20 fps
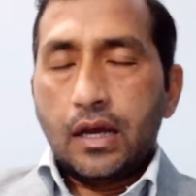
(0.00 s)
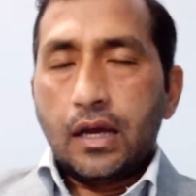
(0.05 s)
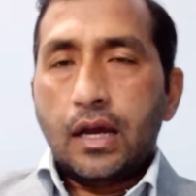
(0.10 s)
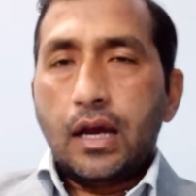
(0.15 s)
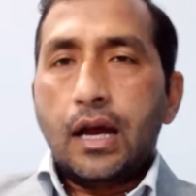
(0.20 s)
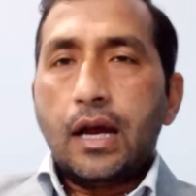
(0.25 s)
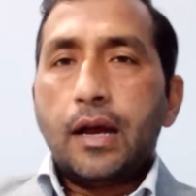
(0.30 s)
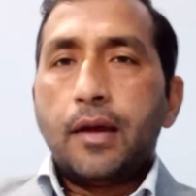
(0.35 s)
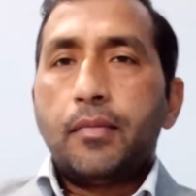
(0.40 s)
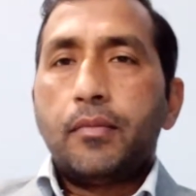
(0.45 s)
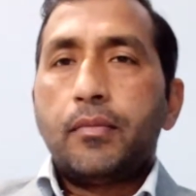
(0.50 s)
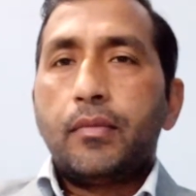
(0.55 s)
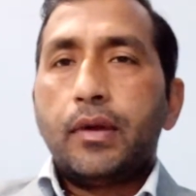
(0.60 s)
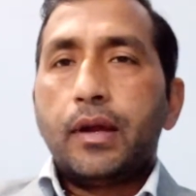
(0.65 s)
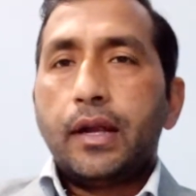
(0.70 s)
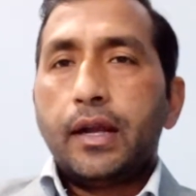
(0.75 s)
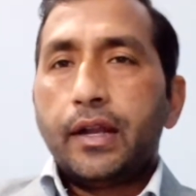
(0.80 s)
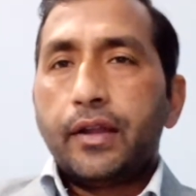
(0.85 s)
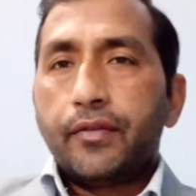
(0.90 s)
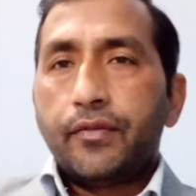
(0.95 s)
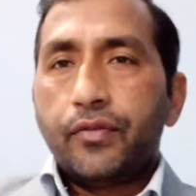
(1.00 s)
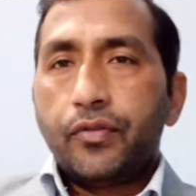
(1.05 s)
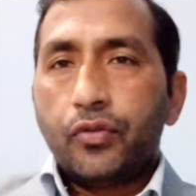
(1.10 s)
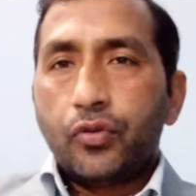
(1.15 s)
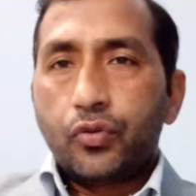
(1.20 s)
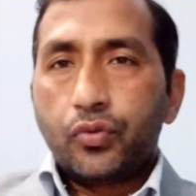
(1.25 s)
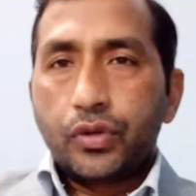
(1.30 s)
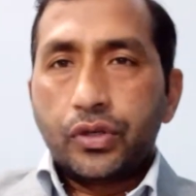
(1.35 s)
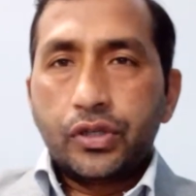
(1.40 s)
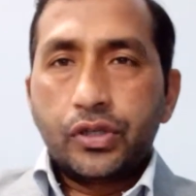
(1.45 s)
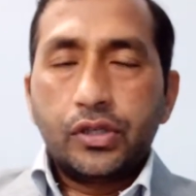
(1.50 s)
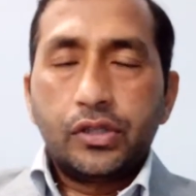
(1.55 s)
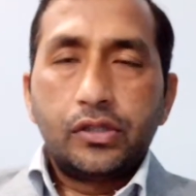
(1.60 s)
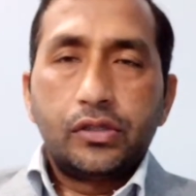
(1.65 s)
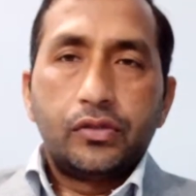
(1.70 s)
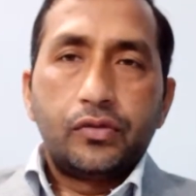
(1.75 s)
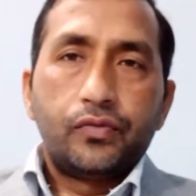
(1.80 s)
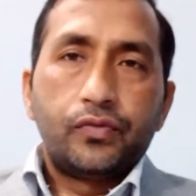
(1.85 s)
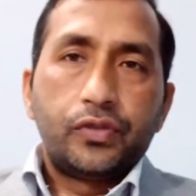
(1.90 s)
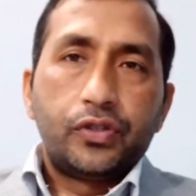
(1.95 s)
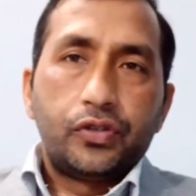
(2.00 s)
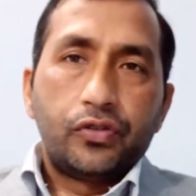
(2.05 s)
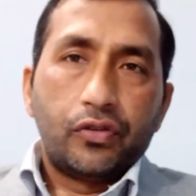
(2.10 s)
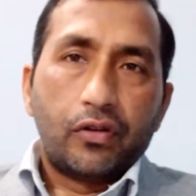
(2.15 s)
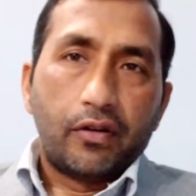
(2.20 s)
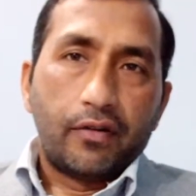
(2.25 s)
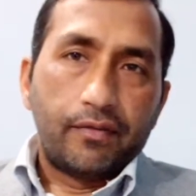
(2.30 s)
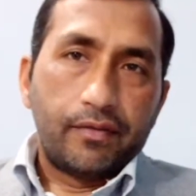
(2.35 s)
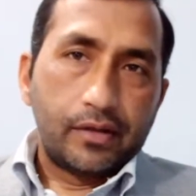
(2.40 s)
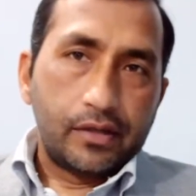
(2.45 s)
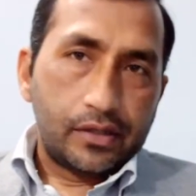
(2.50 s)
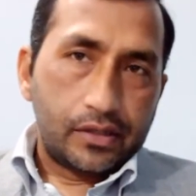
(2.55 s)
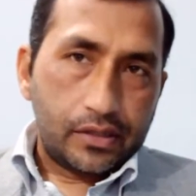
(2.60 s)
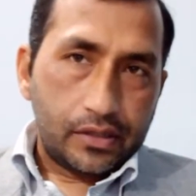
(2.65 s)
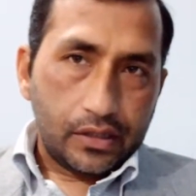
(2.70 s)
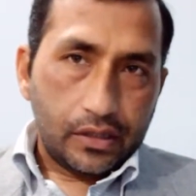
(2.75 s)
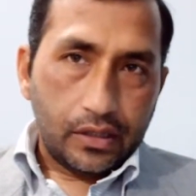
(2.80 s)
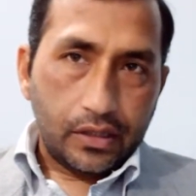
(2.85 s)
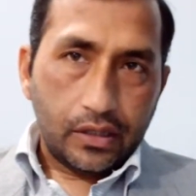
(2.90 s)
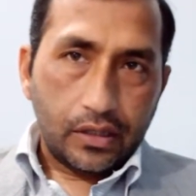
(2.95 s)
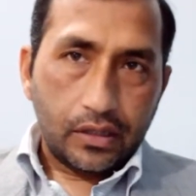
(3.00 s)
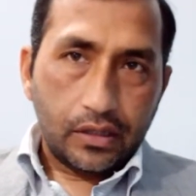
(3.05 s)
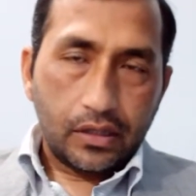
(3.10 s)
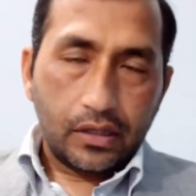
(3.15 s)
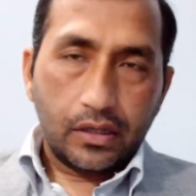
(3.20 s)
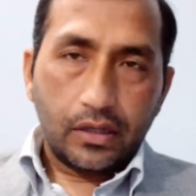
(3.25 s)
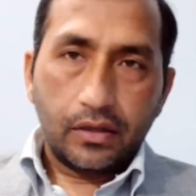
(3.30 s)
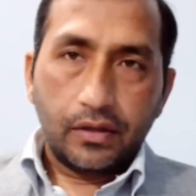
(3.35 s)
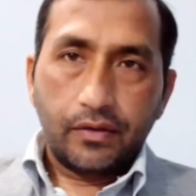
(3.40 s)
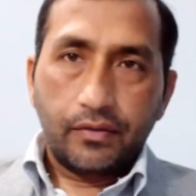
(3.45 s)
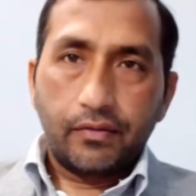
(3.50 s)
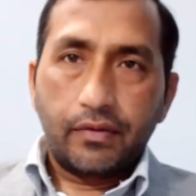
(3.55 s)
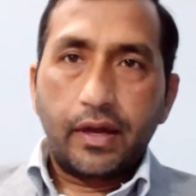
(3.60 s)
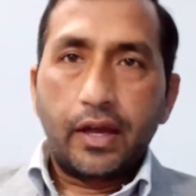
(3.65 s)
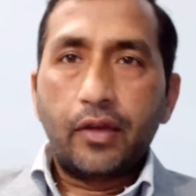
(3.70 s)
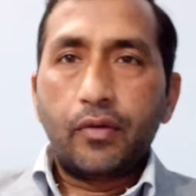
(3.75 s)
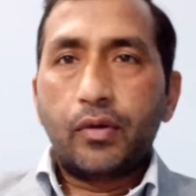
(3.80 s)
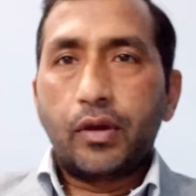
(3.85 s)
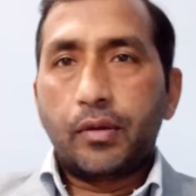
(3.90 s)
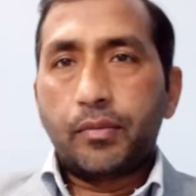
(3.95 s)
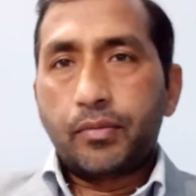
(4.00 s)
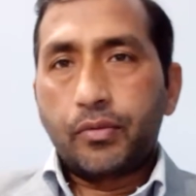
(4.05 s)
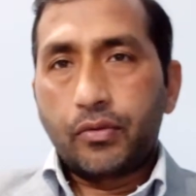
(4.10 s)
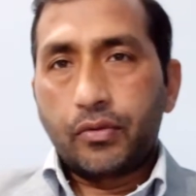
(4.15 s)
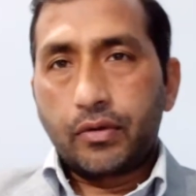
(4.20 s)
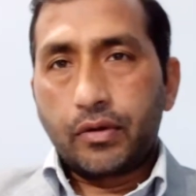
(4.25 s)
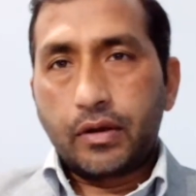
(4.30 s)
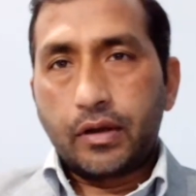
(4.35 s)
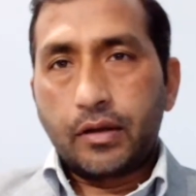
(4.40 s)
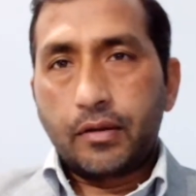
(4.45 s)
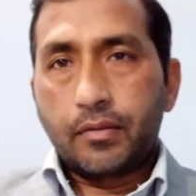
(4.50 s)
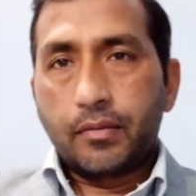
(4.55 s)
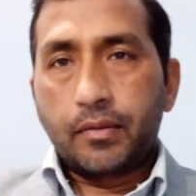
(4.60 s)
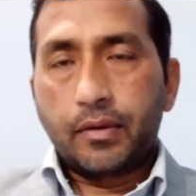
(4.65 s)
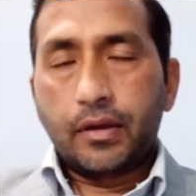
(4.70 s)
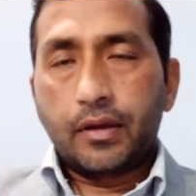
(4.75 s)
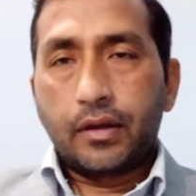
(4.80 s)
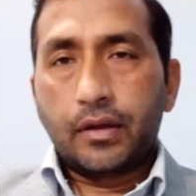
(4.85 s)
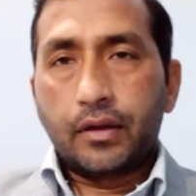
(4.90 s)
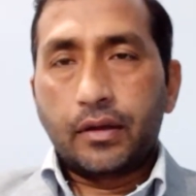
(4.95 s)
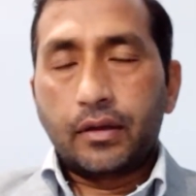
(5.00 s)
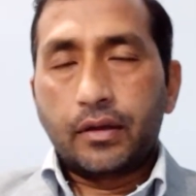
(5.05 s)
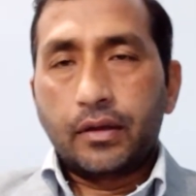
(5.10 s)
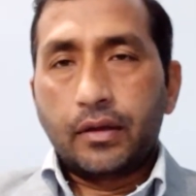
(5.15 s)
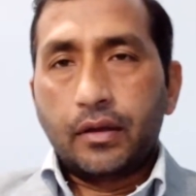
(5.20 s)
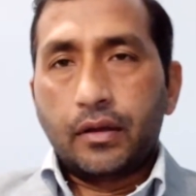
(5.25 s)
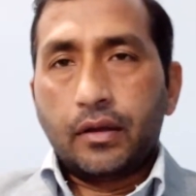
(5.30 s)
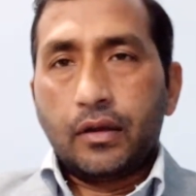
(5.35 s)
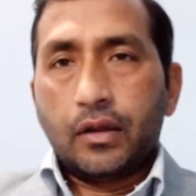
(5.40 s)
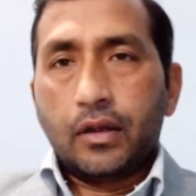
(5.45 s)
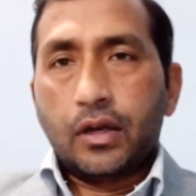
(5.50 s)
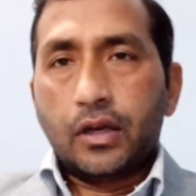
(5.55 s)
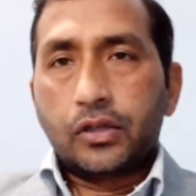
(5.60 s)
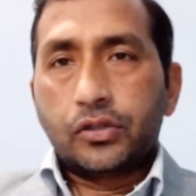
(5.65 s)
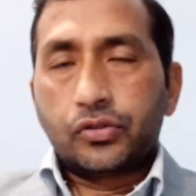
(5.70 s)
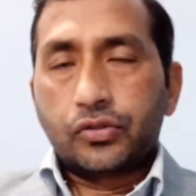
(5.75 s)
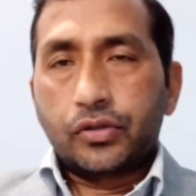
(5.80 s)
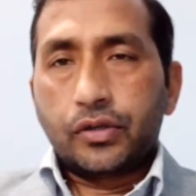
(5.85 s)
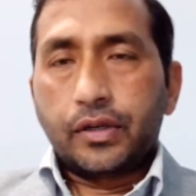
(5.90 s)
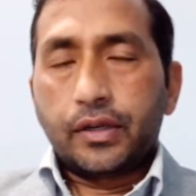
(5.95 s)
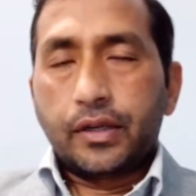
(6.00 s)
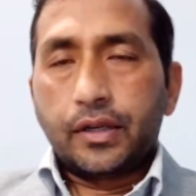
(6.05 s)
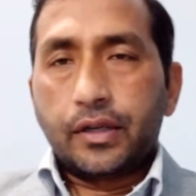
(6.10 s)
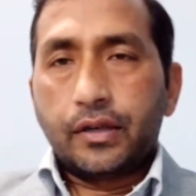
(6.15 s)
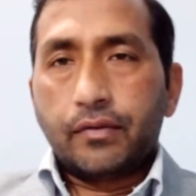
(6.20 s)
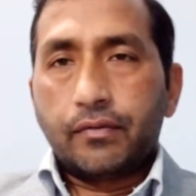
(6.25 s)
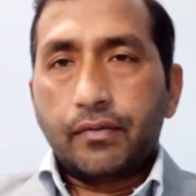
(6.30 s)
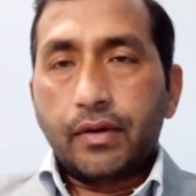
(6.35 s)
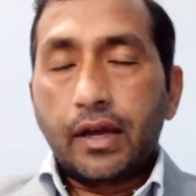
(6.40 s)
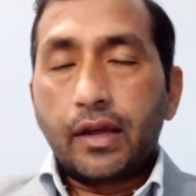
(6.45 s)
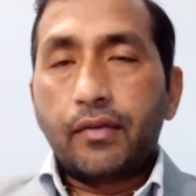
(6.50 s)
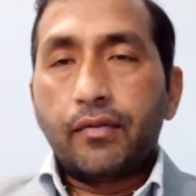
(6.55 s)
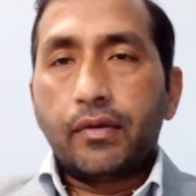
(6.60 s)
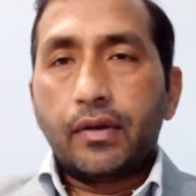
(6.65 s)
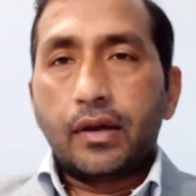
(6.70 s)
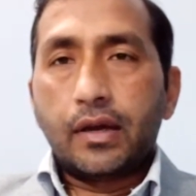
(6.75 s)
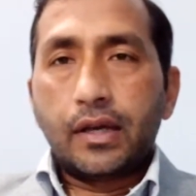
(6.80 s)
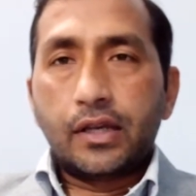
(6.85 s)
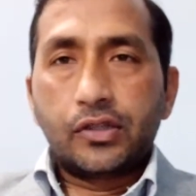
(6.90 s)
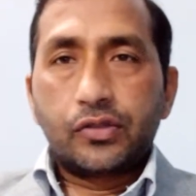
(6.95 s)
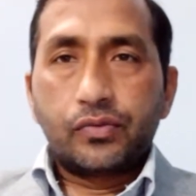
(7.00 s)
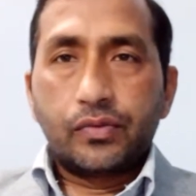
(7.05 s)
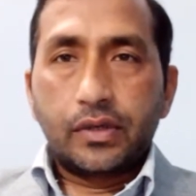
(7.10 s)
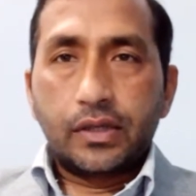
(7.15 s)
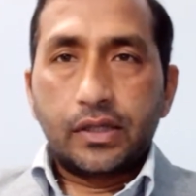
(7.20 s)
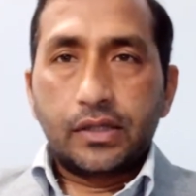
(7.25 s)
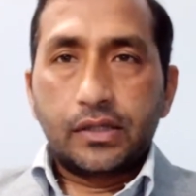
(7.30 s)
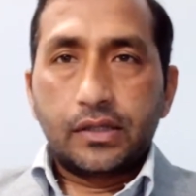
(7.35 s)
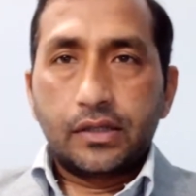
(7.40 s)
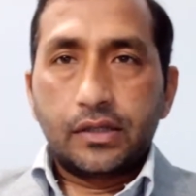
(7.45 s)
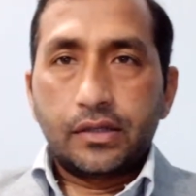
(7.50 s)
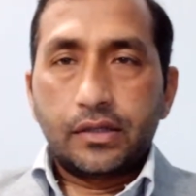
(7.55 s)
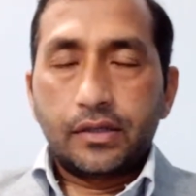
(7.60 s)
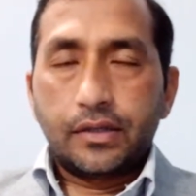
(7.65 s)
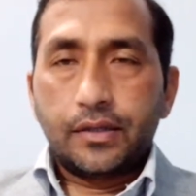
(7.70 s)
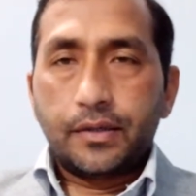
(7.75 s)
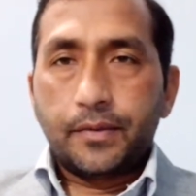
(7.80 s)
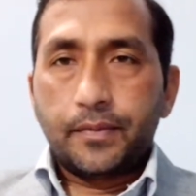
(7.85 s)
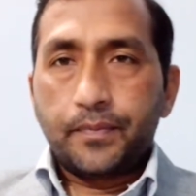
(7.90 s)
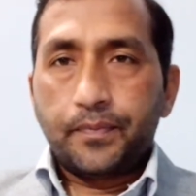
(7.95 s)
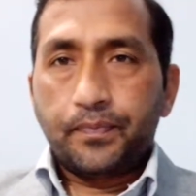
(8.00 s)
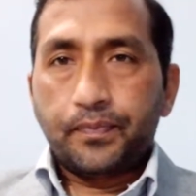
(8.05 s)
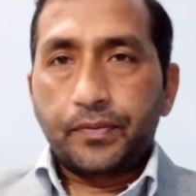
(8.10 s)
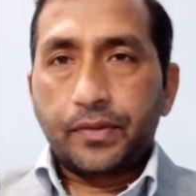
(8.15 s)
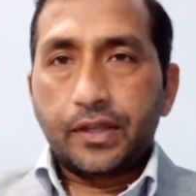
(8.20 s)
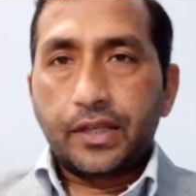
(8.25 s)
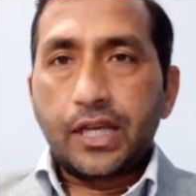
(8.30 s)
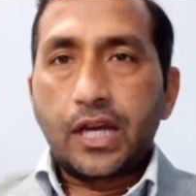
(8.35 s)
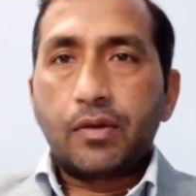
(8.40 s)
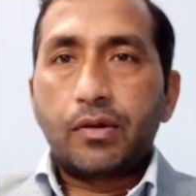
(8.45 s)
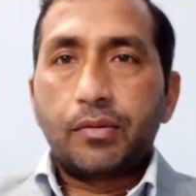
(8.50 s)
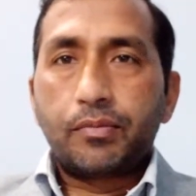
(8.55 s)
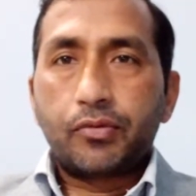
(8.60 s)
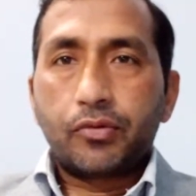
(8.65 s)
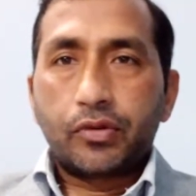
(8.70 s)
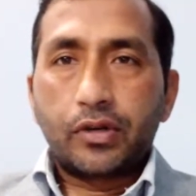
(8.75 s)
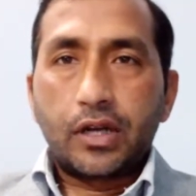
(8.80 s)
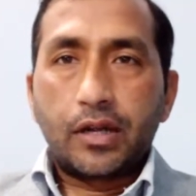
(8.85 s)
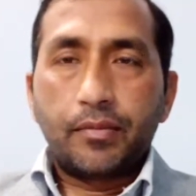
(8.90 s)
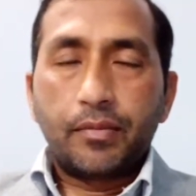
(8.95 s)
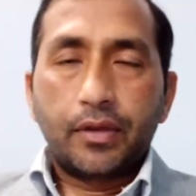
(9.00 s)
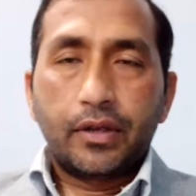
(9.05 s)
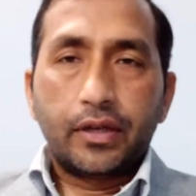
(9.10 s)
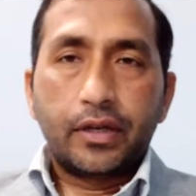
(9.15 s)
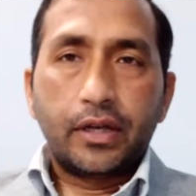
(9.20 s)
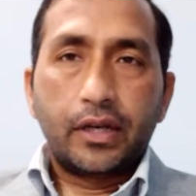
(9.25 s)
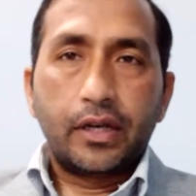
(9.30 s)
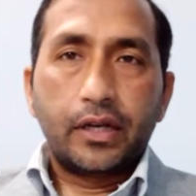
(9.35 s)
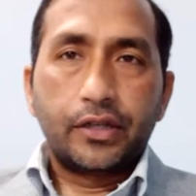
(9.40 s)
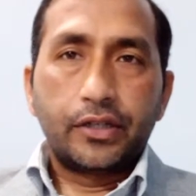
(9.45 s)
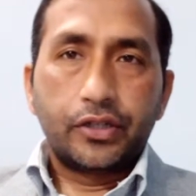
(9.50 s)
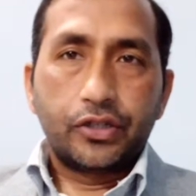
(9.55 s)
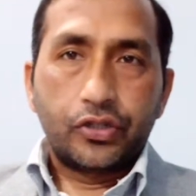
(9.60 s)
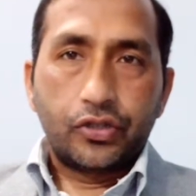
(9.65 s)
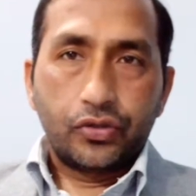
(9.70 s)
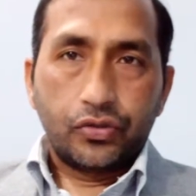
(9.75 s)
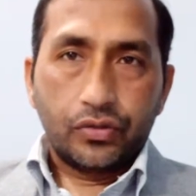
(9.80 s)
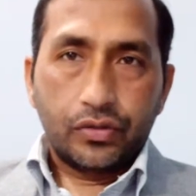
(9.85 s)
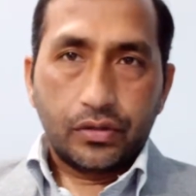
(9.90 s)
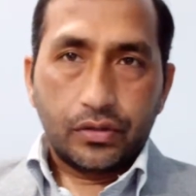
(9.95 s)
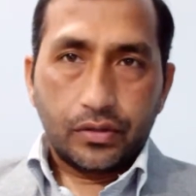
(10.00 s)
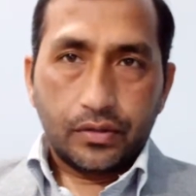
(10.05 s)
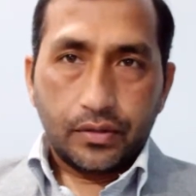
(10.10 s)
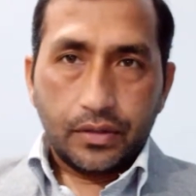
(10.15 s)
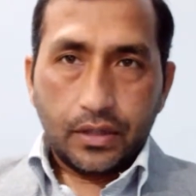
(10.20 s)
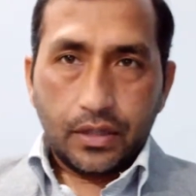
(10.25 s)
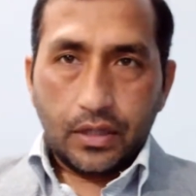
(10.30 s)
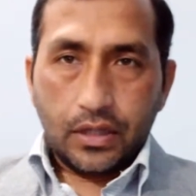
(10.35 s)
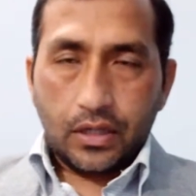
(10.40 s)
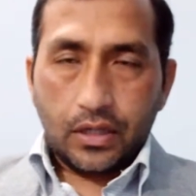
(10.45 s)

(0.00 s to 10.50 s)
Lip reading: I'm adding few questions which you often see in the Viva programming, in Viva as well as in Java programming related to the